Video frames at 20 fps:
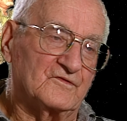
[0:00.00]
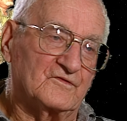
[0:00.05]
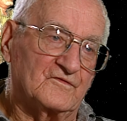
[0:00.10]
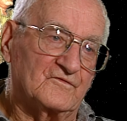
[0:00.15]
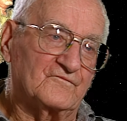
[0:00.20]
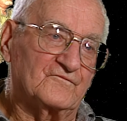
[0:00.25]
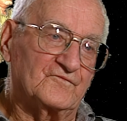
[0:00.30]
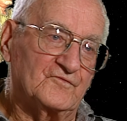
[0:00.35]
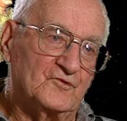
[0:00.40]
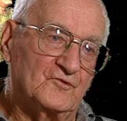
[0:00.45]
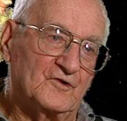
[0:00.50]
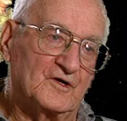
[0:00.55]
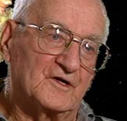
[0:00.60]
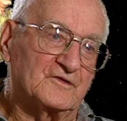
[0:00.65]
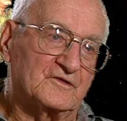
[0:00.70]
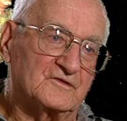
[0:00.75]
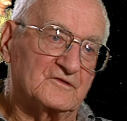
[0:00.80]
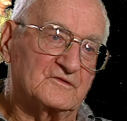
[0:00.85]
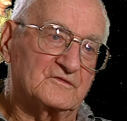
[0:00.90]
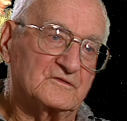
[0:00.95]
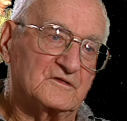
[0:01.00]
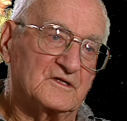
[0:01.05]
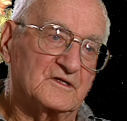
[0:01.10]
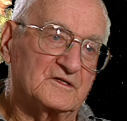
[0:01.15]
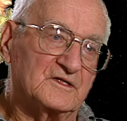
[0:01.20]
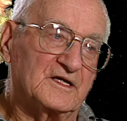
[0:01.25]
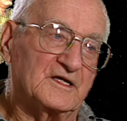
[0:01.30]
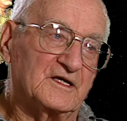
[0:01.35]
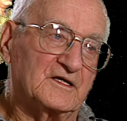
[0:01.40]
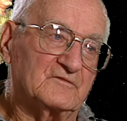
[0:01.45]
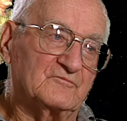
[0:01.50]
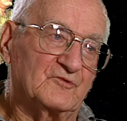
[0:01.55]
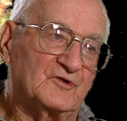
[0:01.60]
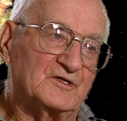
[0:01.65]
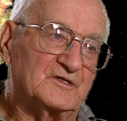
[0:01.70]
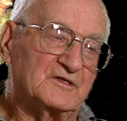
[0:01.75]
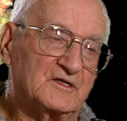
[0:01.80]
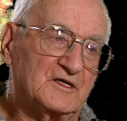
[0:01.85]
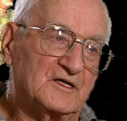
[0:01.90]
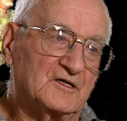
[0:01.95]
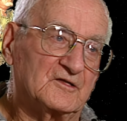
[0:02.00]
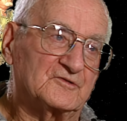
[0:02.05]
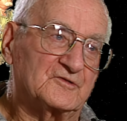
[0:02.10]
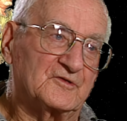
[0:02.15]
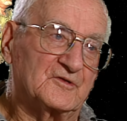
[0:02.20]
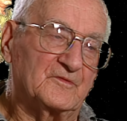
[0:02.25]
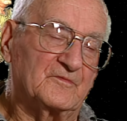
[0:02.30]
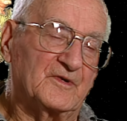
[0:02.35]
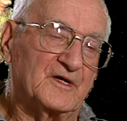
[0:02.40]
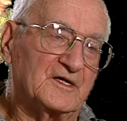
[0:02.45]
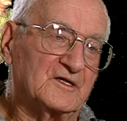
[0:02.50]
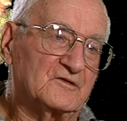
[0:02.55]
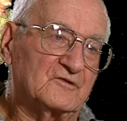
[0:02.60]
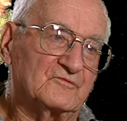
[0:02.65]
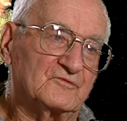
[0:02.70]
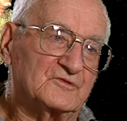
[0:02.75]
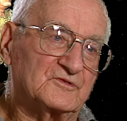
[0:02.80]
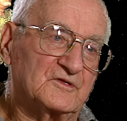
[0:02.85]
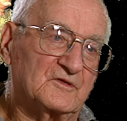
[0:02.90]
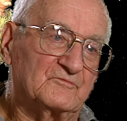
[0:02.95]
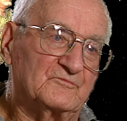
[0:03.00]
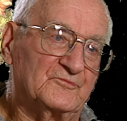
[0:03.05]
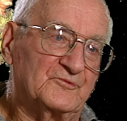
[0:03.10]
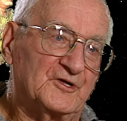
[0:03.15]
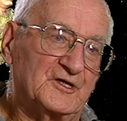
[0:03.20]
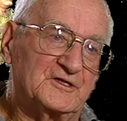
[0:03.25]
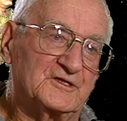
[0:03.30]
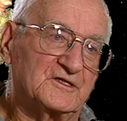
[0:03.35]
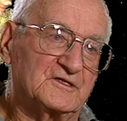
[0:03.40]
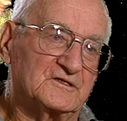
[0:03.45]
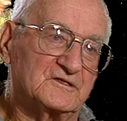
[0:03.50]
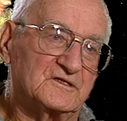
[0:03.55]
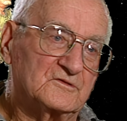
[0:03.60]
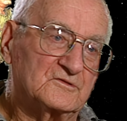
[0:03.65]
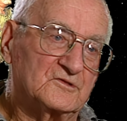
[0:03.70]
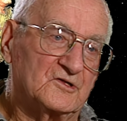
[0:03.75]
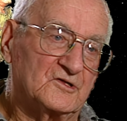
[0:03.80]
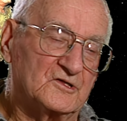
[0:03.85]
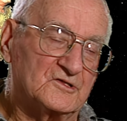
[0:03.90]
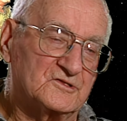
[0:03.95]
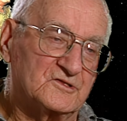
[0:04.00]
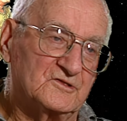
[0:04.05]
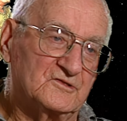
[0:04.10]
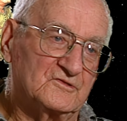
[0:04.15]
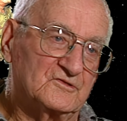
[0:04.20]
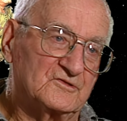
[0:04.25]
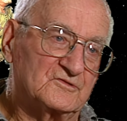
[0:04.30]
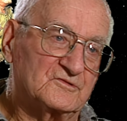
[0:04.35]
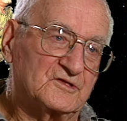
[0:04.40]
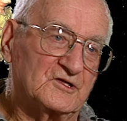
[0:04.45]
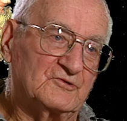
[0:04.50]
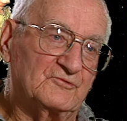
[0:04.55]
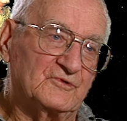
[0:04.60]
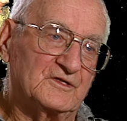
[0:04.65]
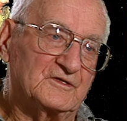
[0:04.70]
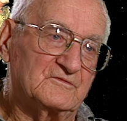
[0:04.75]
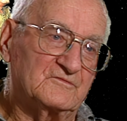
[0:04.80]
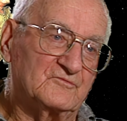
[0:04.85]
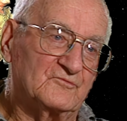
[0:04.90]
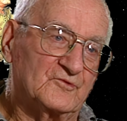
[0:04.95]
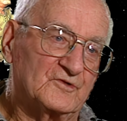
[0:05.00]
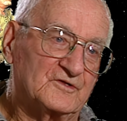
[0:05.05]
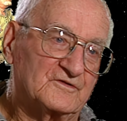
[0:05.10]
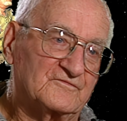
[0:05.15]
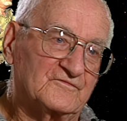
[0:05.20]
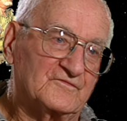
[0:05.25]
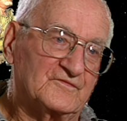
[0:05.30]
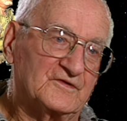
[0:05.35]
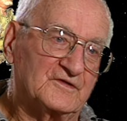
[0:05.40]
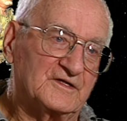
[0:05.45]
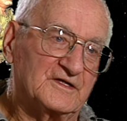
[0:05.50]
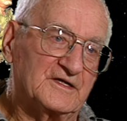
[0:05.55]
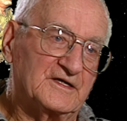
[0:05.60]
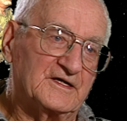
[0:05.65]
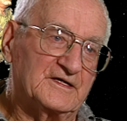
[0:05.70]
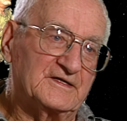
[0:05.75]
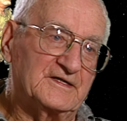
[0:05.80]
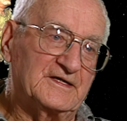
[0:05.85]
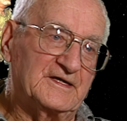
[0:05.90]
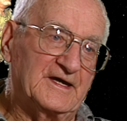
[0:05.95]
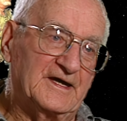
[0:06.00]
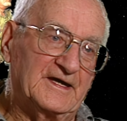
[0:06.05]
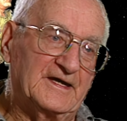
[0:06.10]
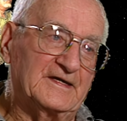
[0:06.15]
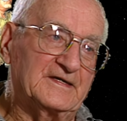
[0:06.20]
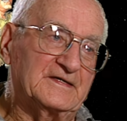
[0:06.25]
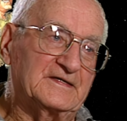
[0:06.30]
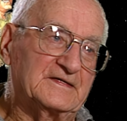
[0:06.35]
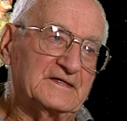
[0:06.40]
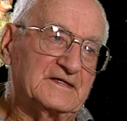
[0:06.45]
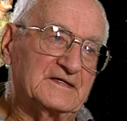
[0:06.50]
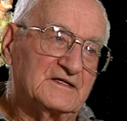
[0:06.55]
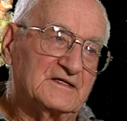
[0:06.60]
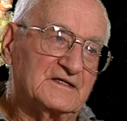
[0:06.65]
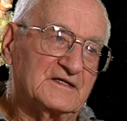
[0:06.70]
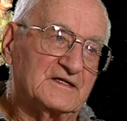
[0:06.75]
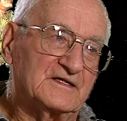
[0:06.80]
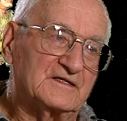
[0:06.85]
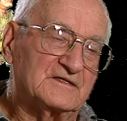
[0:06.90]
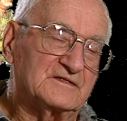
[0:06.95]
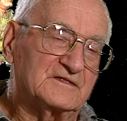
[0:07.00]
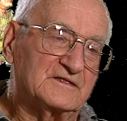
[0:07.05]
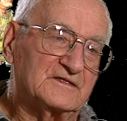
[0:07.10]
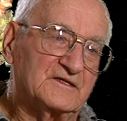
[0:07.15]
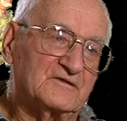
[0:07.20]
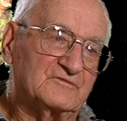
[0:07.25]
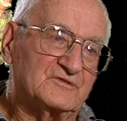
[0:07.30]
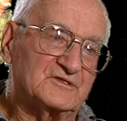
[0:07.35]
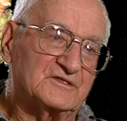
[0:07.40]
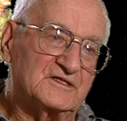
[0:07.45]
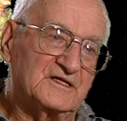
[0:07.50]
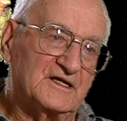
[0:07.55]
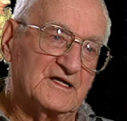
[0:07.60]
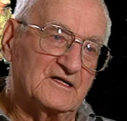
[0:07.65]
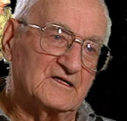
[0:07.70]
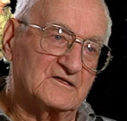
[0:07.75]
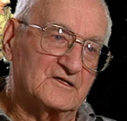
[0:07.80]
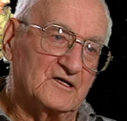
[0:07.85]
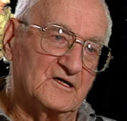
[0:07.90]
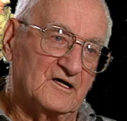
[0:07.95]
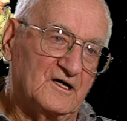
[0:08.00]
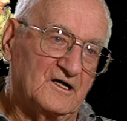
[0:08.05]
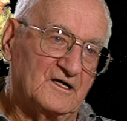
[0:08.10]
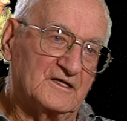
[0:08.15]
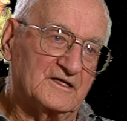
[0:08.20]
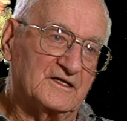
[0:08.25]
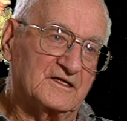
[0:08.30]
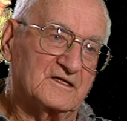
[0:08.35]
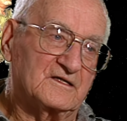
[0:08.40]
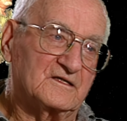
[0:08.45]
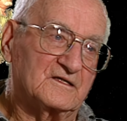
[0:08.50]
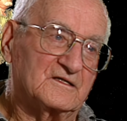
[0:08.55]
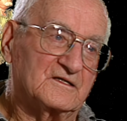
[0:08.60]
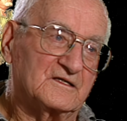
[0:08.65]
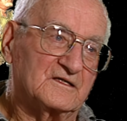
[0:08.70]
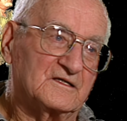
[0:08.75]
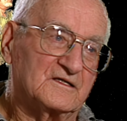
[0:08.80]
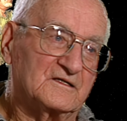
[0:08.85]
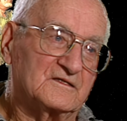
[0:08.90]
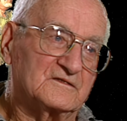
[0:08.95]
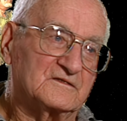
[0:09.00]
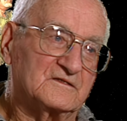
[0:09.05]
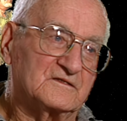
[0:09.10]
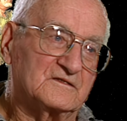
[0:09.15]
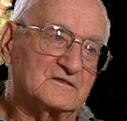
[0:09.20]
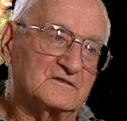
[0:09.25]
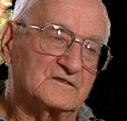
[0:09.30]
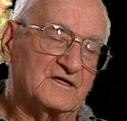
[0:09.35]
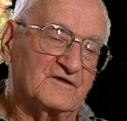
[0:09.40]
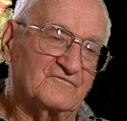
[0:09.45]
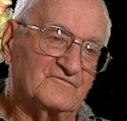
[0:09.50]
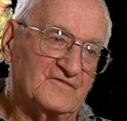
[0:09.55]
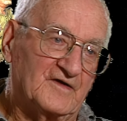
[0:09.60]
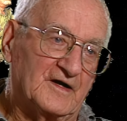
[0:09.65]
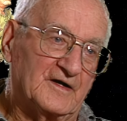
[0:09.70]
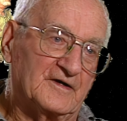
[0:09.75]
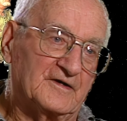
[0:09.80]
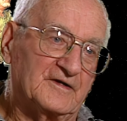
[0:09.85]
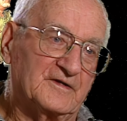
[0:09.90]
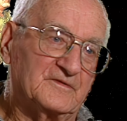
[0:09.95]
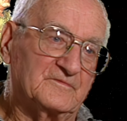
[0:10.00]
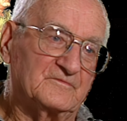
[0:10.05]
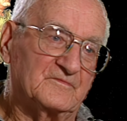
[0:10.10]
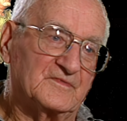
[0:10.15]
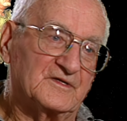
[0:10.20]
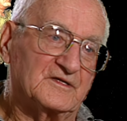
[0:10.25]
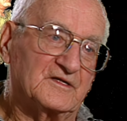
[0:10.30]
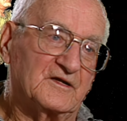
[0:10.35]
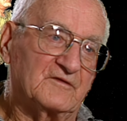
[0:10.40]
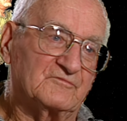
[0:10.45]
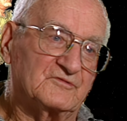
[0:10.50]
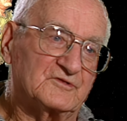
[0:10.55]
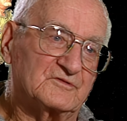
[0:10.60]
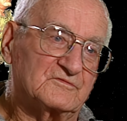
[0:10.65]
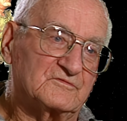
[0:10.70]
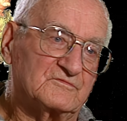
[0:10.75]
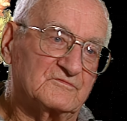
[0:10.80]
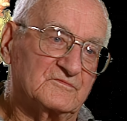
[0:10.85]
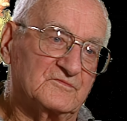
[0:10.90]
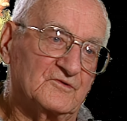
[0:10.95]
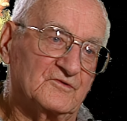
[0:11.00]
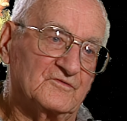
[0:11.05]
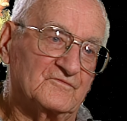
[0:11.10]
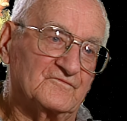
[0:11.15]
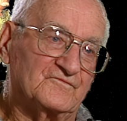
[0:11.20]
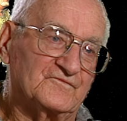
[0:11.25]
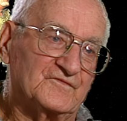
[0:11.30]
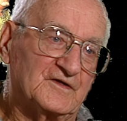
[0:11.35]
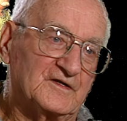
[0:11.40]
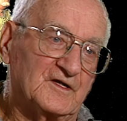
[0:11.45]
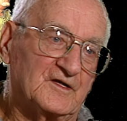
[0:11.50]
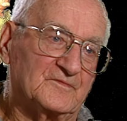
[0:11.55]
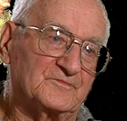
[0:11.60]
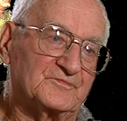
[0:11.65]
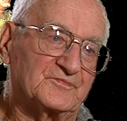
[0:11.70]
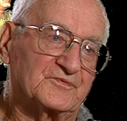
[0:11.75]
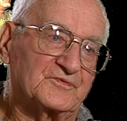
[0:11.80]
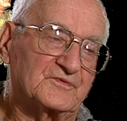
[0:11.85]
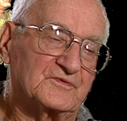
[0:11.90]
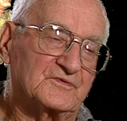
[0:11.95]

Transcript: a few others, and they had one elderly man who was a brilliant cartoonist who had worked for the NEA, and he was an alcoholic, and they fired him, and he was doing fill-ups